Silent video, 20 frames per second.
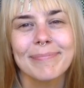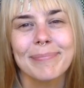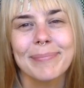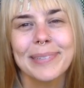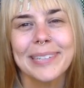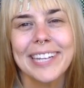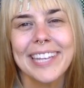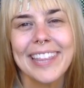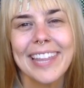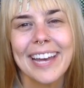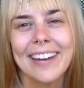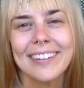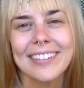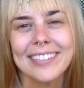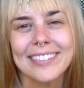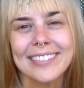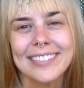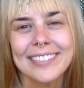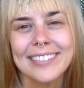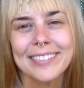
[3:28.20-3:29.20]
Breathe out
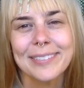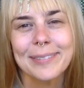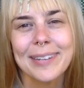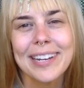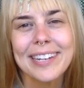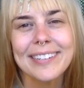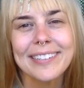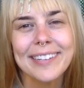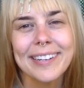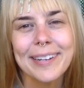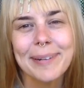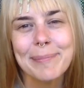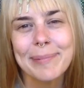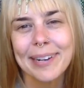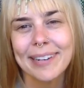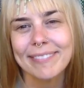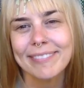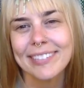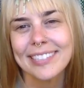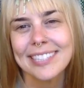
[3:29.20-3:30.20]
and surrender your
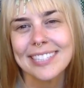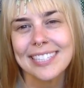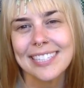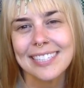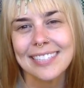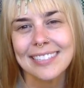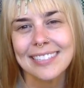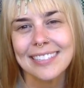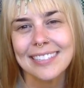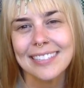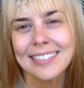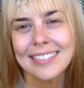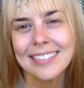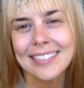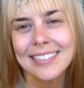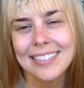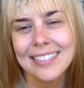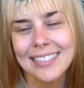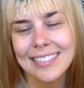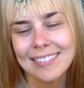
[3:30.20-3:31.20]
preferences.
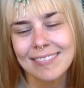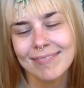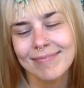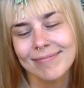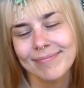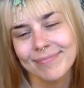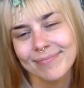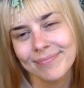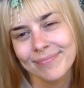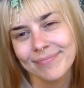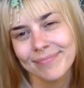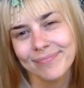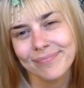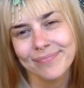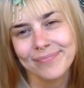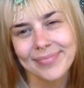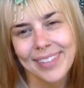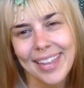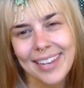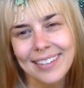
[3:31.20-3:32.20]

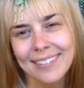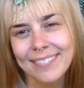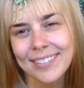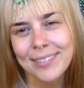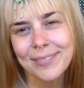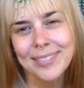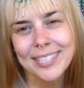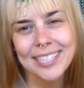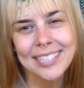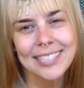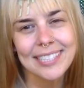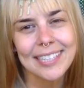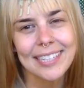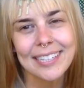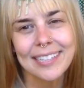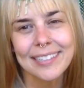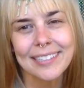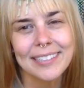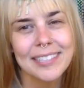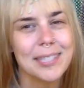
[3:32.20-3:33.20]
And if you didn't
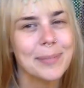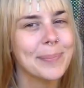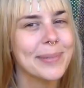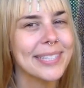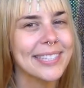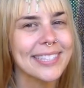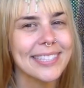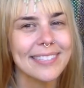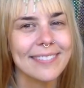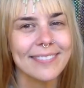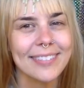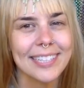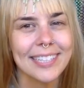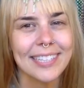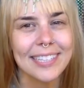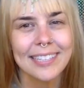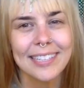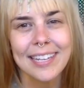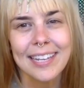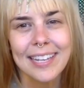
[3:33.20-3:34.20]
hear a
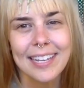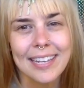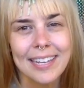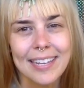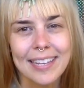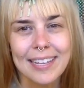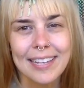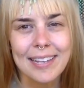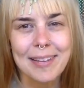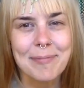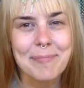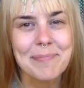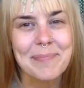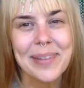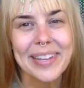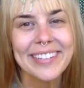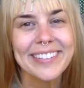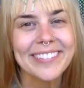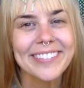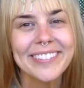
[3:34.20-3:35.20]
specific
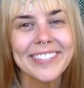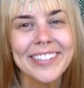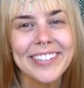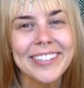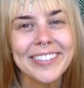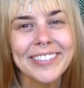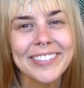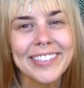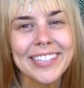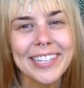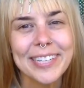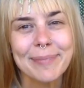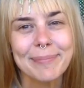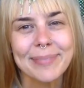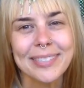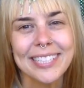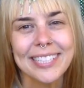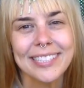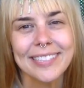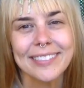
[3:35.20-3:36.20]
mental code
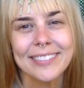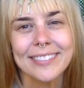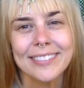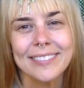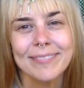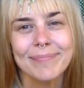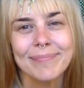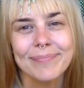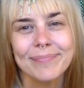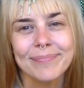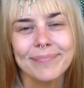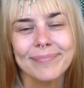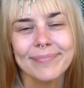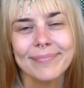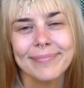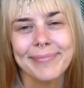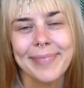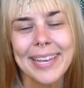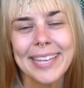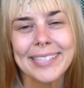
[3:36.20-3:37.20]
come to you,
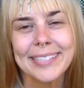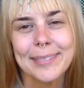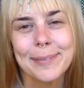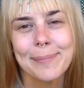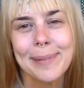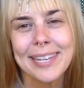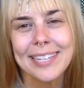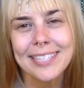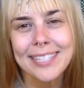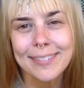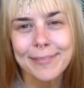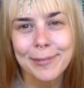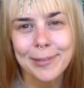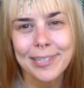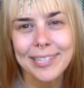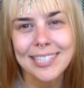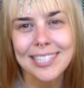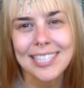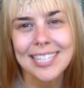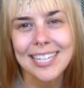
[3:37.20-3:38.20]
make space
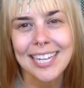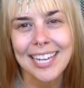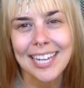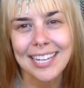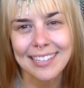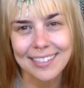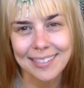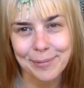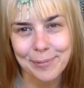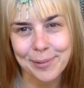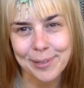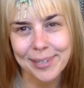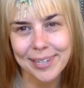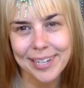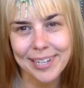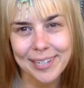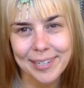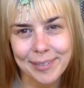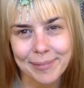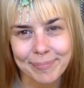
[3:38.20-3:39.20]
for it today and it will
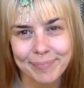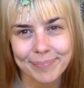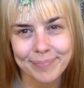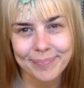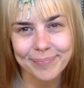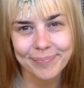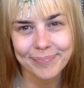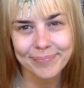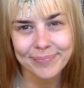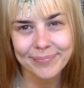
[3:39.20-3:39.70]
come.